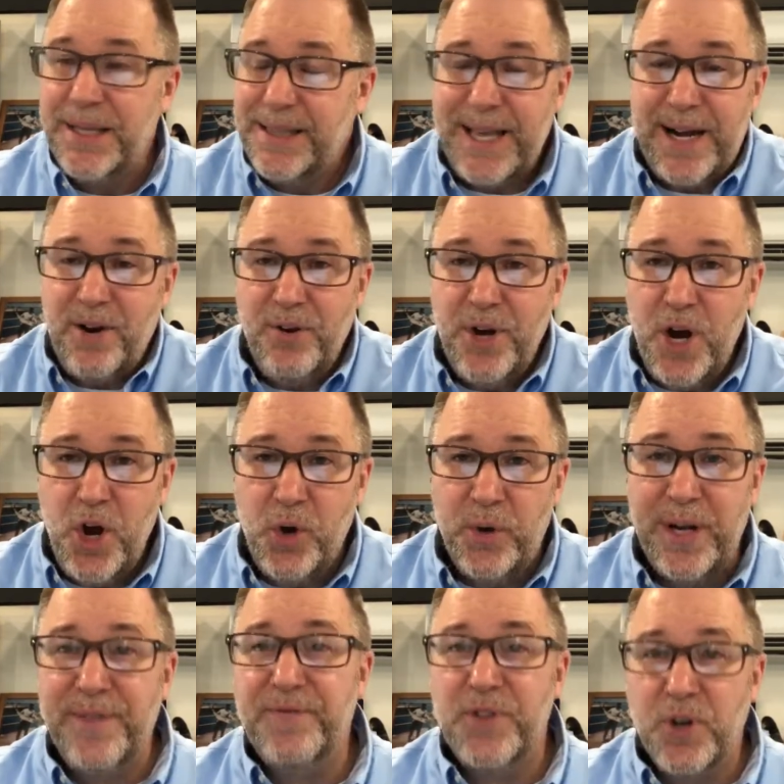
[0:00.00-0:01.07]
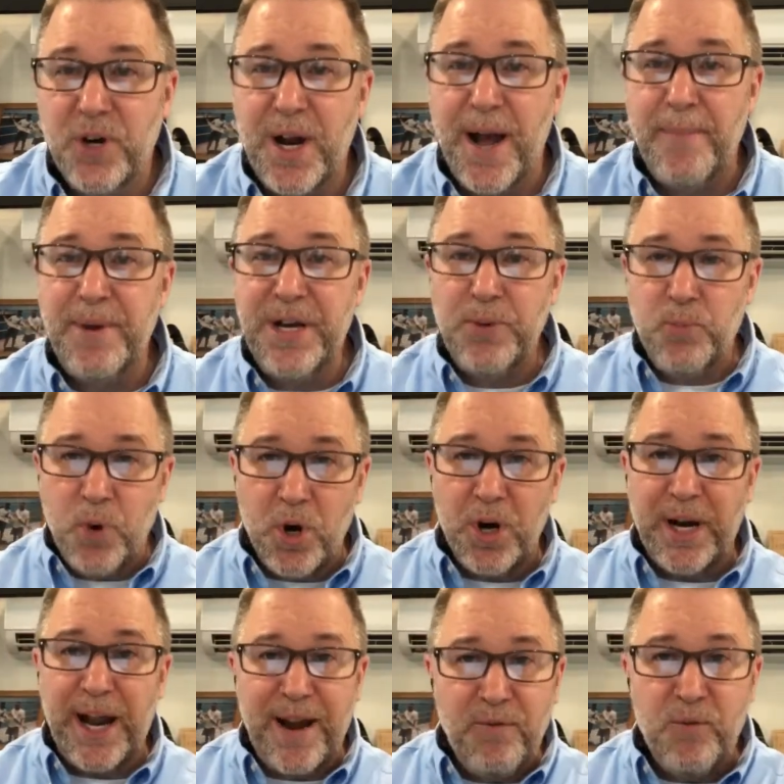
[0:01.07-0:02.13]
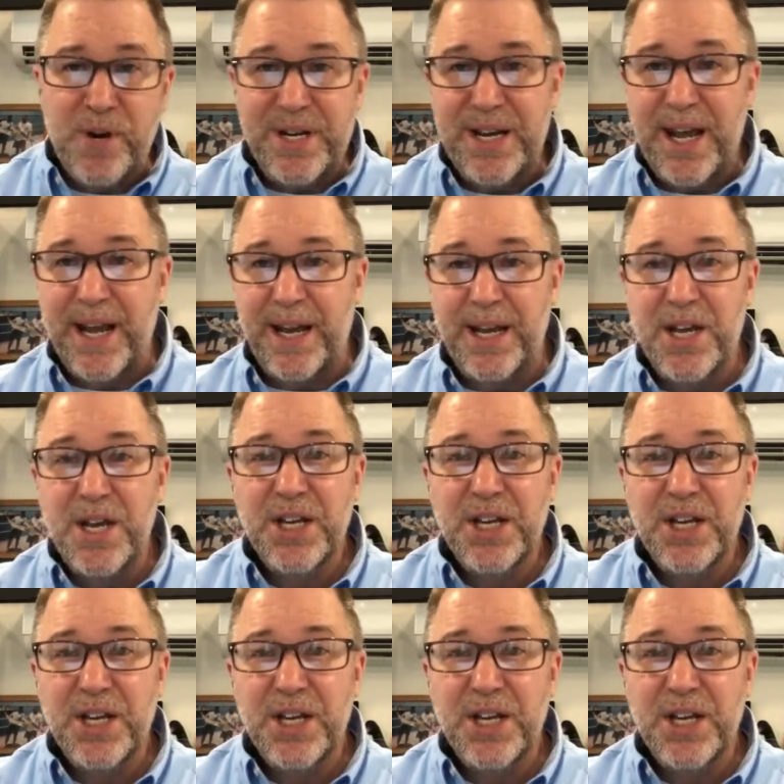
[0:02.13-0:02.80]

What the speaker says: They don't know. If they're coming to work every day,